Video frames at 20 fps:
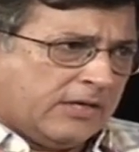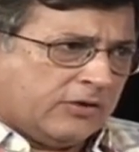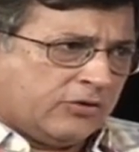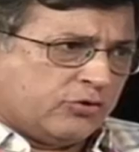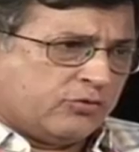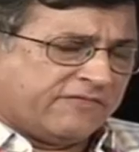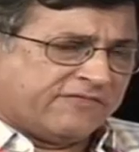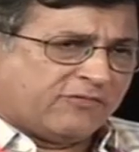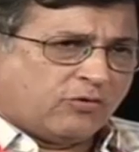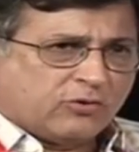
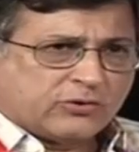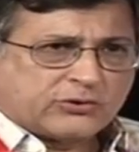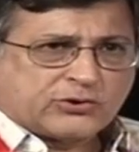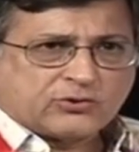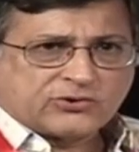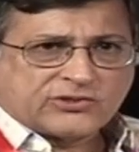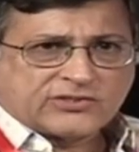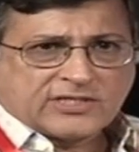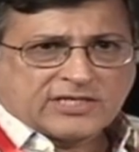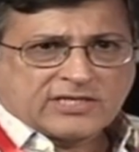You've also
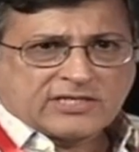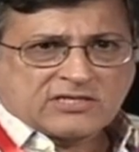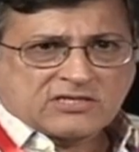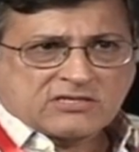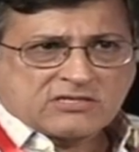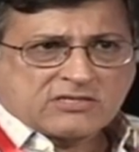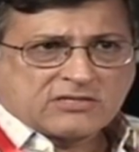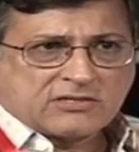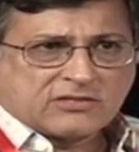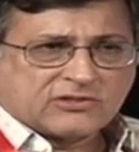
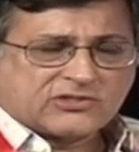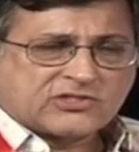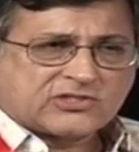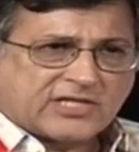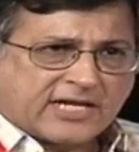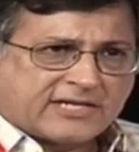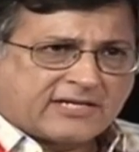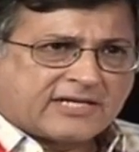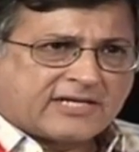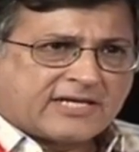seen the
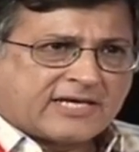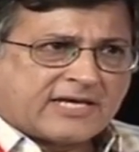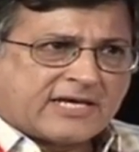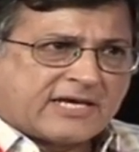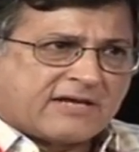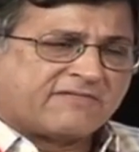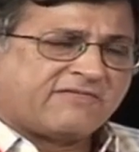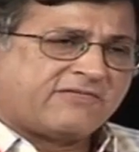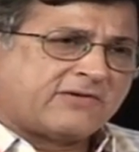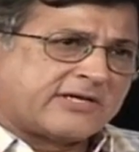steady
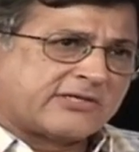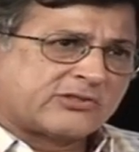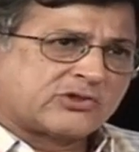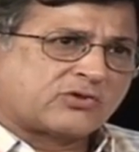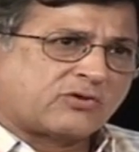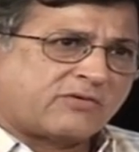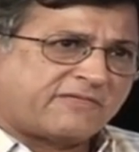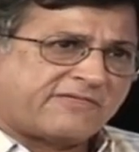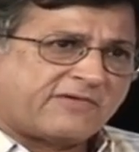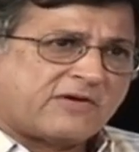influx
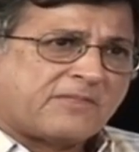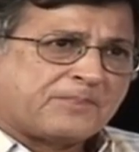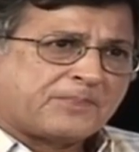of